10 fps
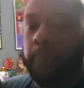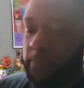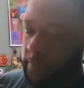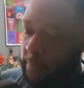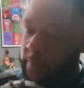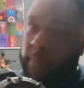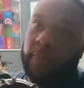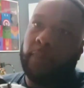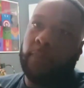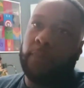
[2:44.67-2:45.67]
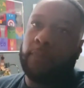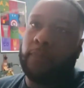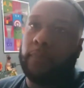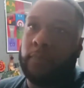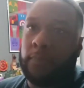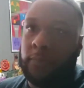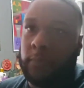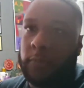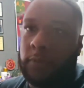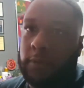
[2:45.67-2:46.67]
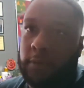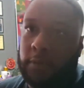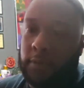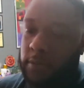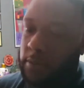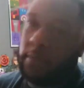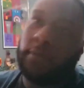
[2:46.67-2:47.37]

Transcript: Nobody speaks.